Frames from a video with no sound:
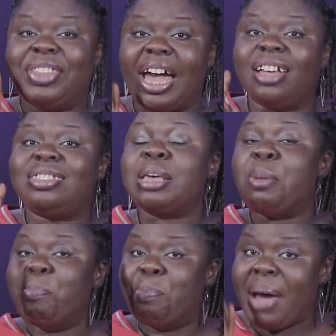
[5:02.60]
that
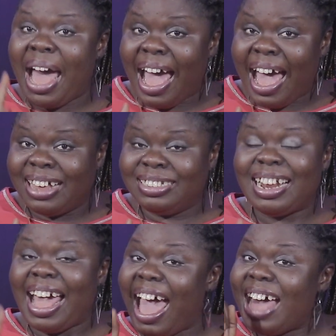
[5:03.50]
man
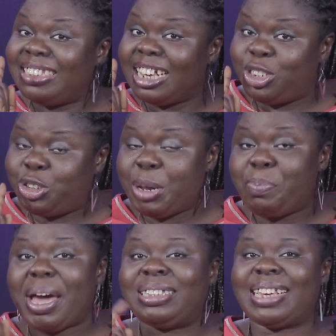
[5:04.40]
has a
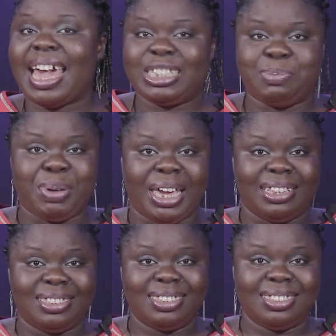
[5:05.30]
tripartite
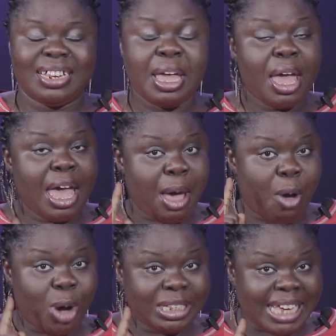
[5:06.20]
being?
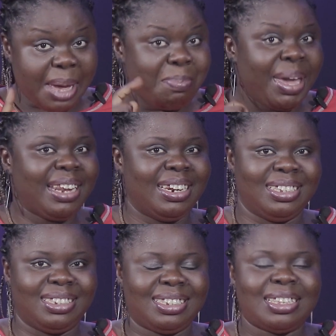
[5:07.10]
What I mean
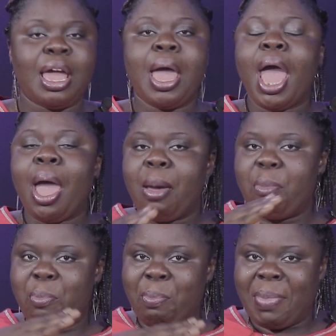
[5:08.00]
is,
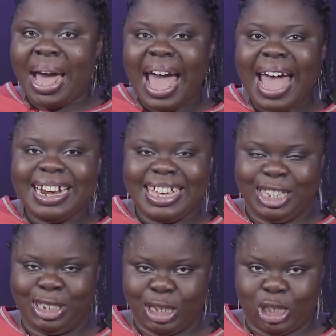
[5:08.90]
Man
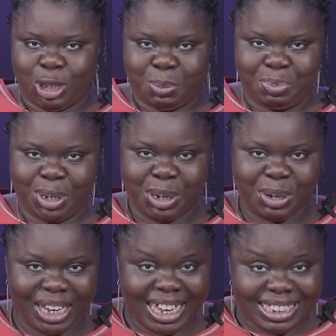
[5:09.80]
is a
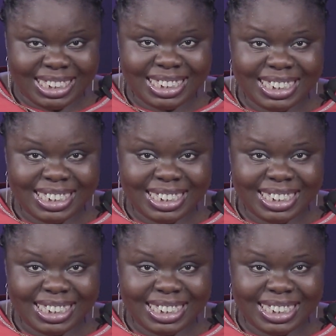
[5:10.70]
spirit.